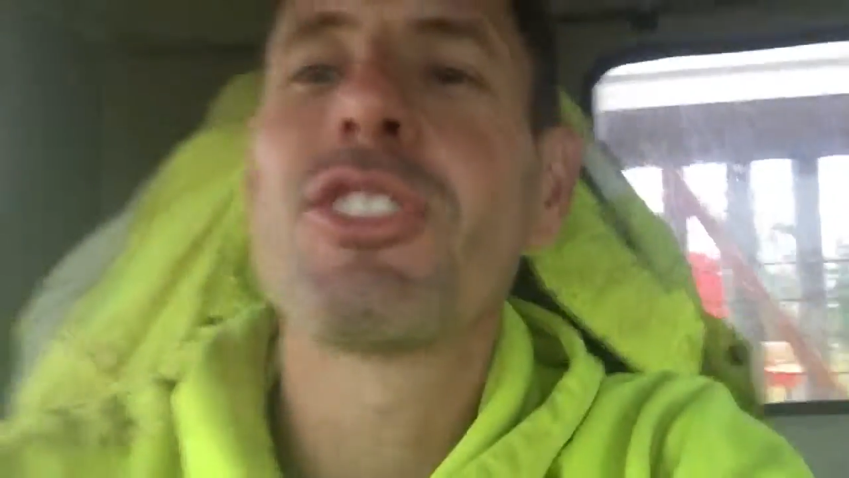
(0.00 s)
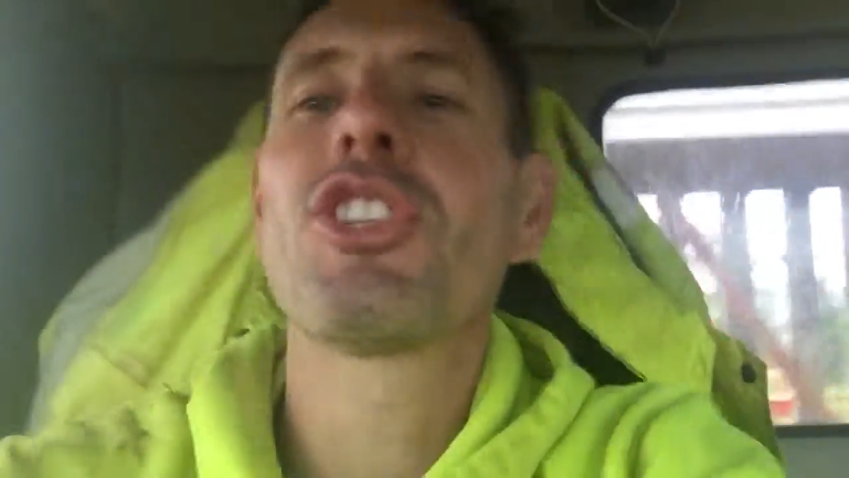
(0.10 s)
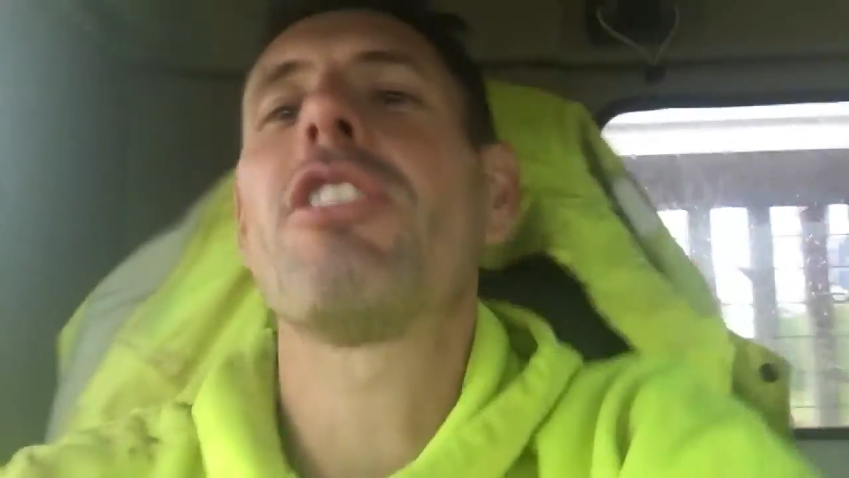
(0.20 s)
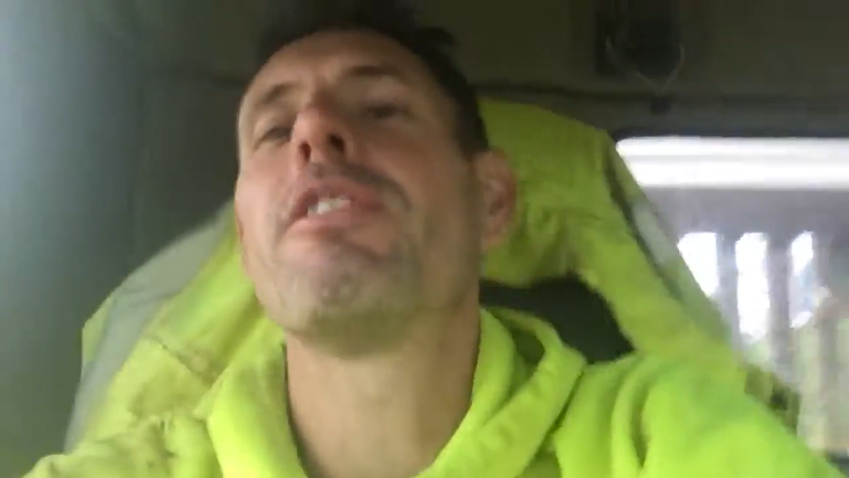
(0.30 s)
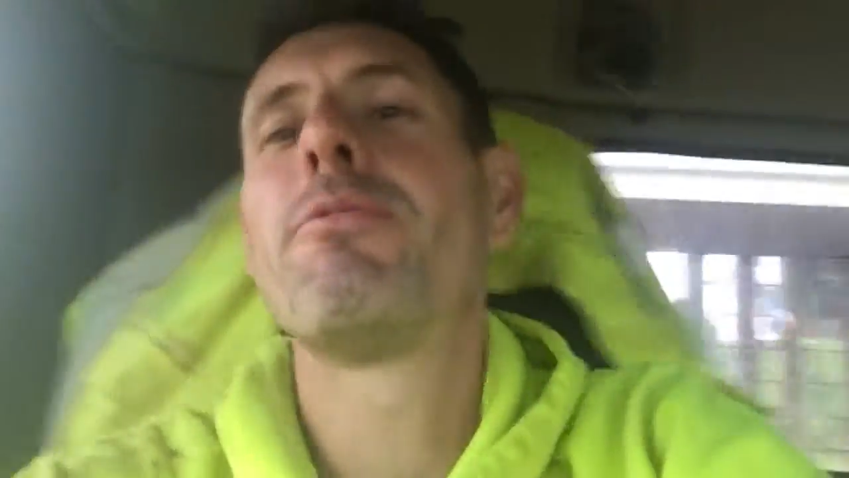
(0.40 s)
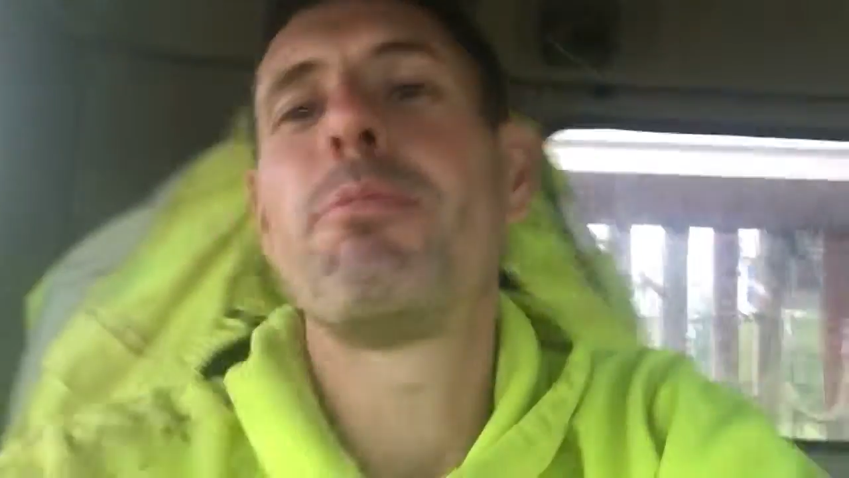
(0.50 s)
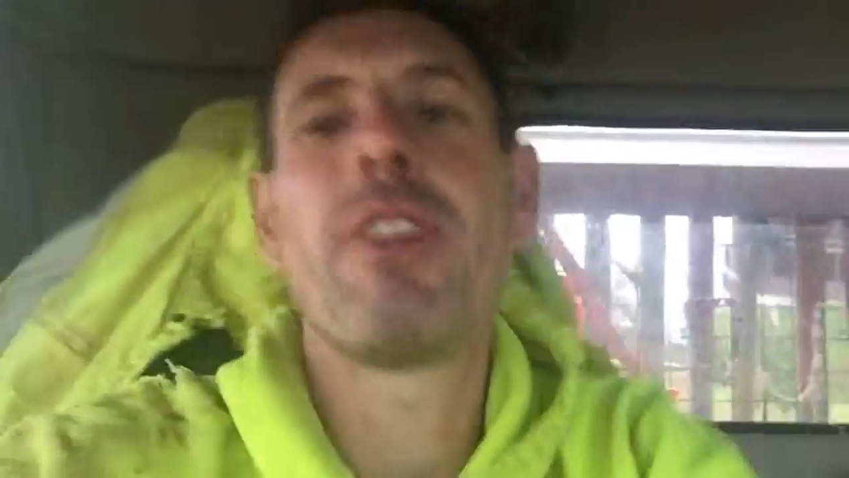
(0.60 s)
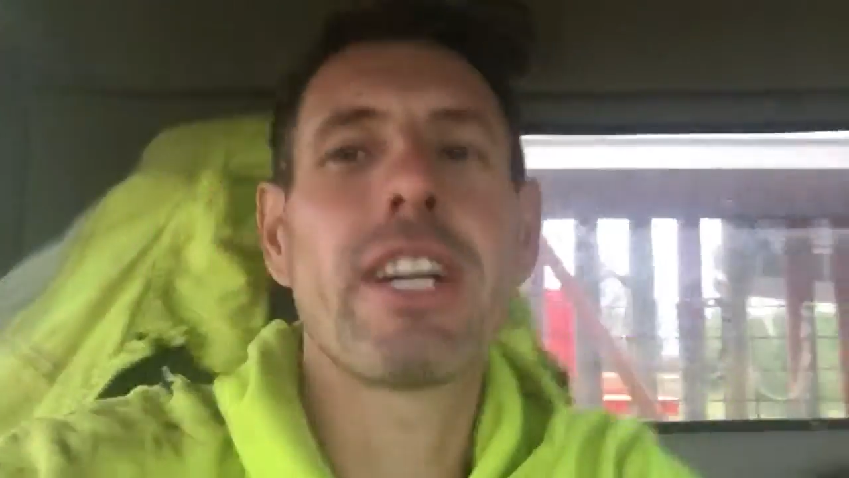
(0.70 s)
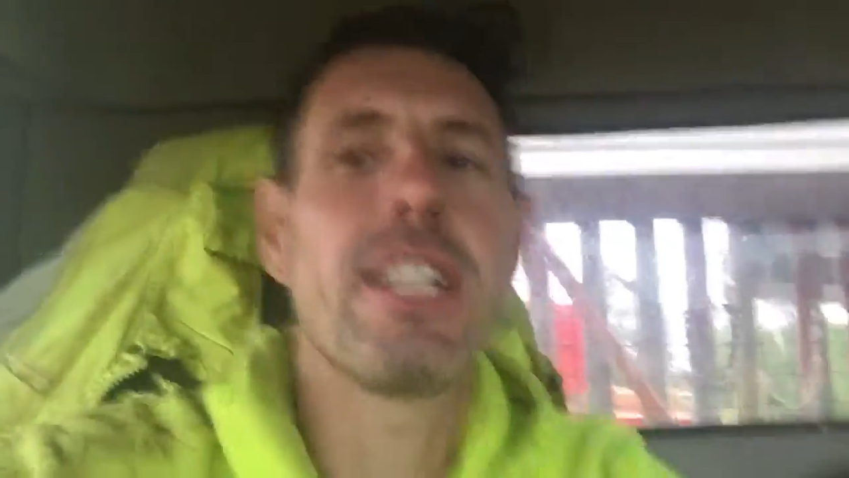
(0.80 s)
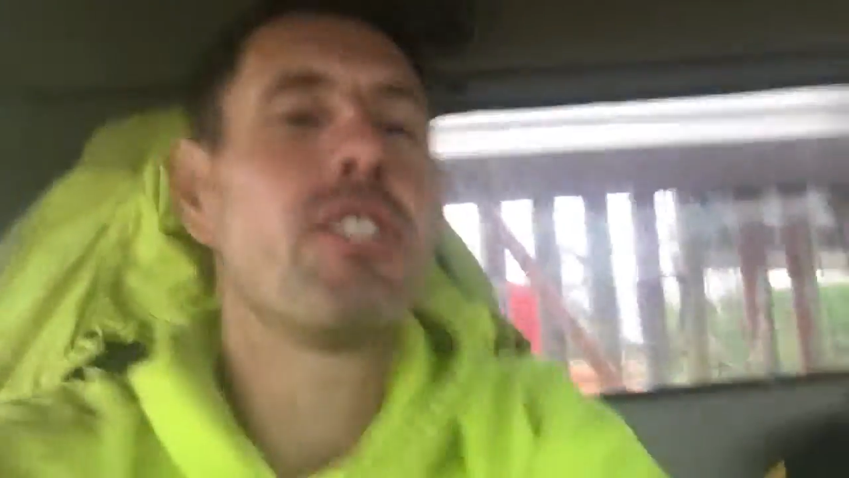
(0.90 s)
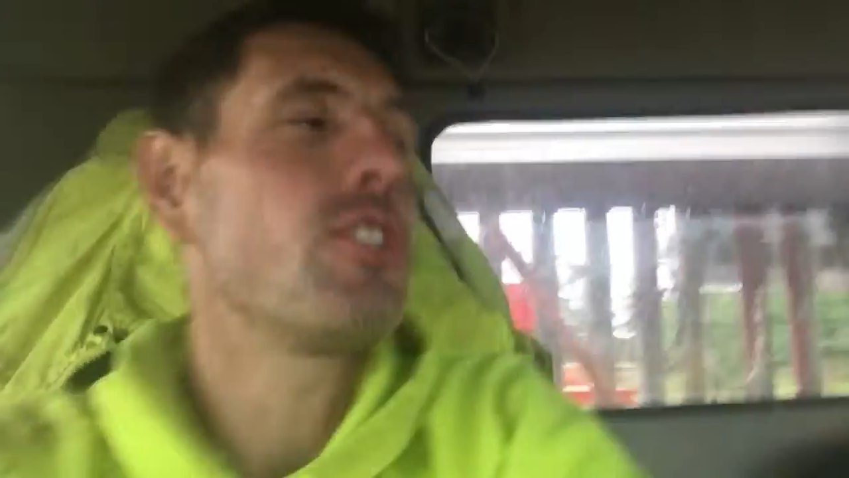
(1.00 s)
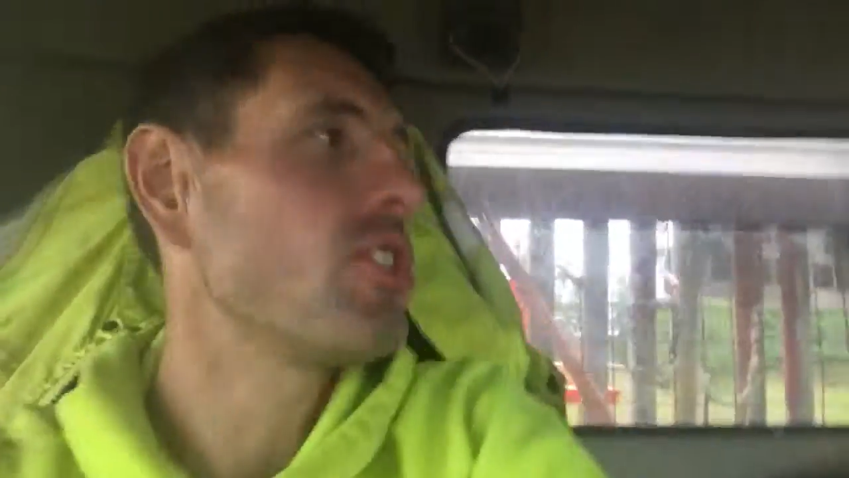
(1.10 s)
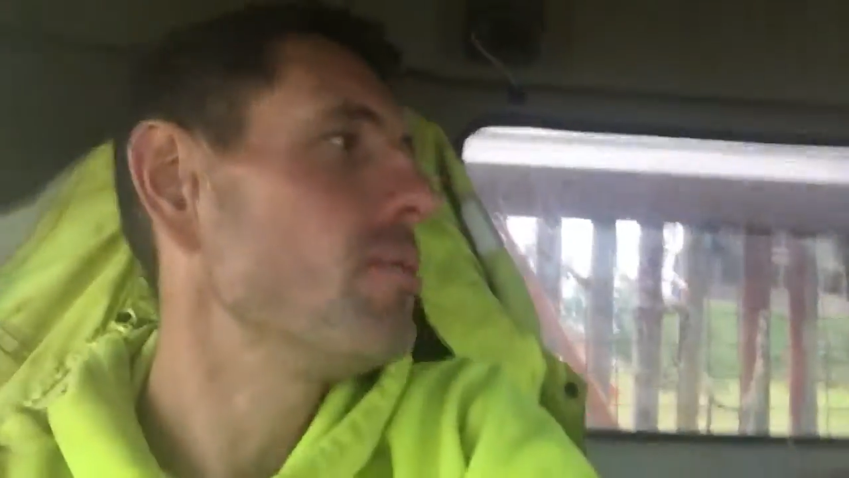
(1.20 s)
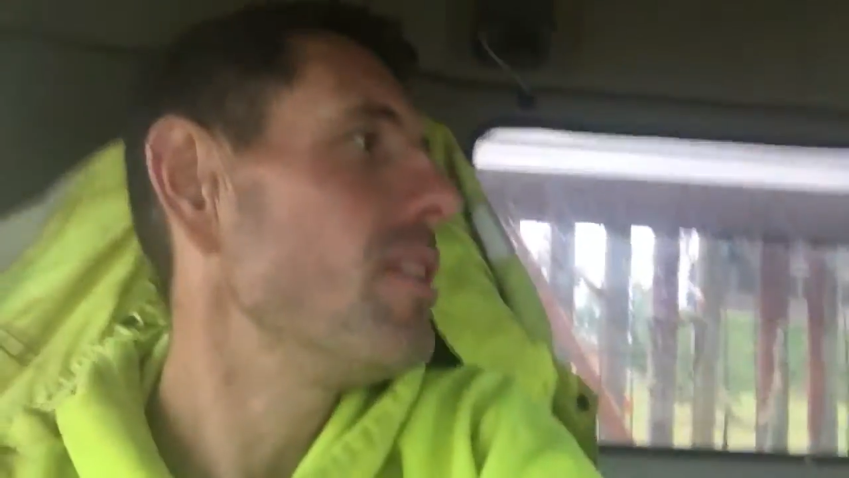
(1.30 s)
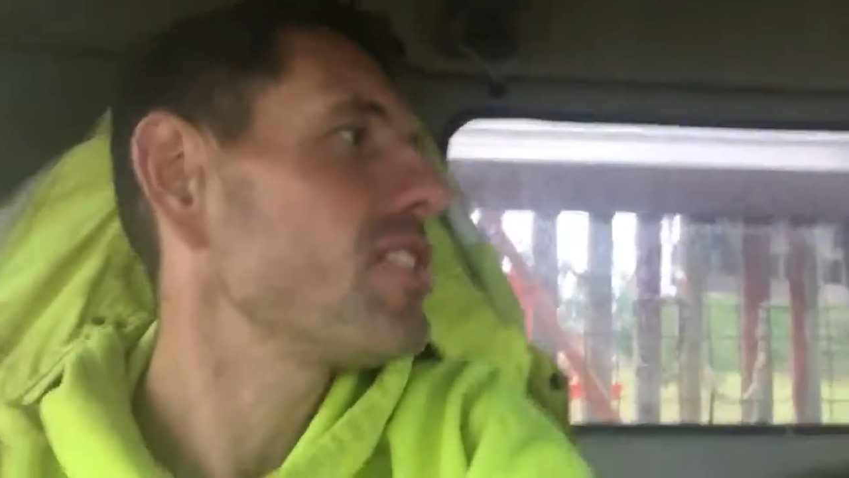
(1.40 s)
Sorry, fucking YouTubers.